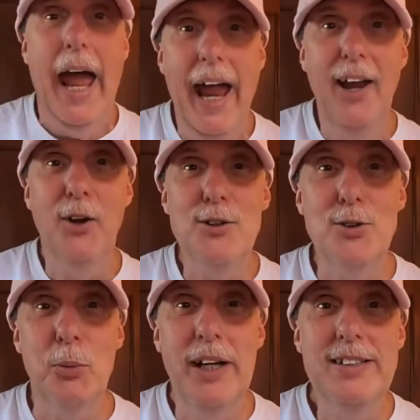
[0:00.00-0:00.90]
Anchors
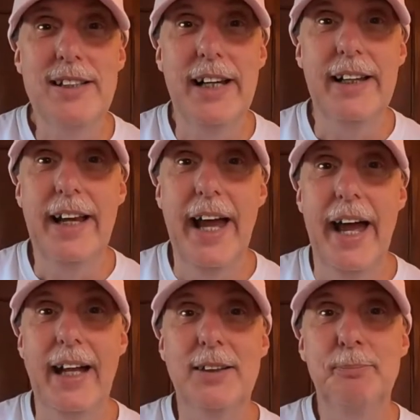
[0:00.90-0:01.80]
Away sailing
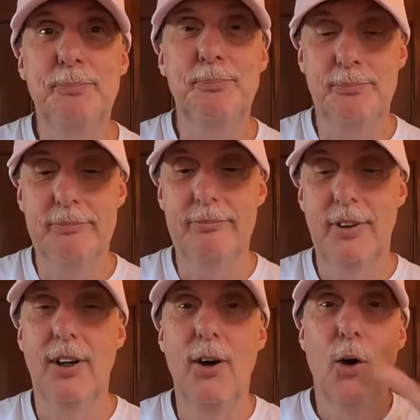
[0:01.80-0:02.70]
hat?
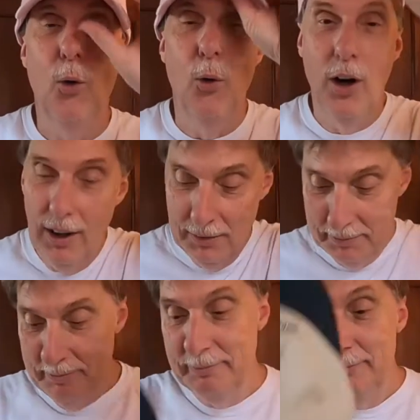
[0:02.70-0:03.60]
Or
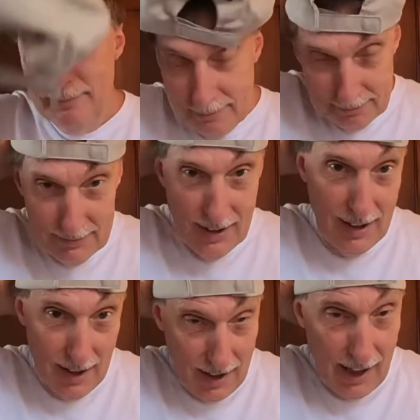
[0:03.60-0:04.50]

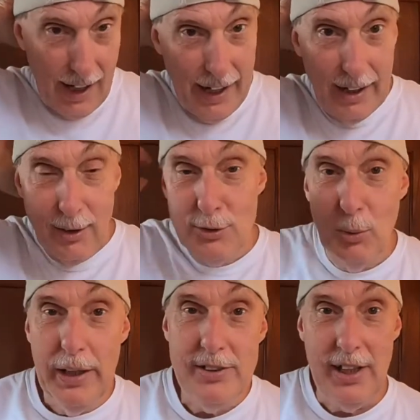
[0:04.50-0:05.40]
Anchors
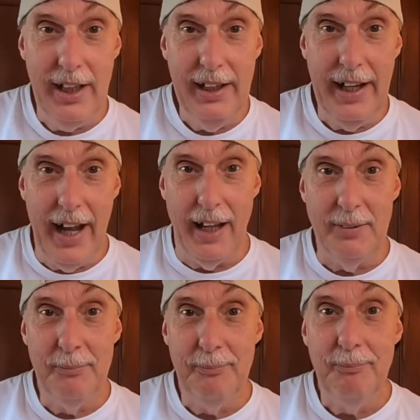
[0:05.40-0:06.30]
Away sailing hat?
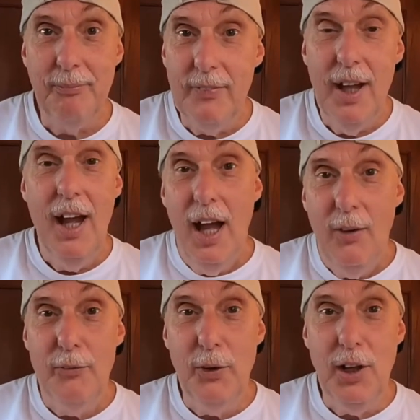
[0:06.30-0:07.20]

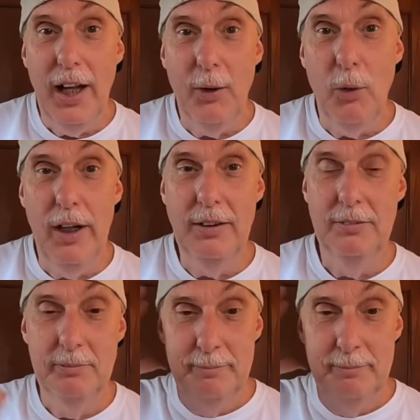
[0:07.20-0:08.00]
If you'd like one,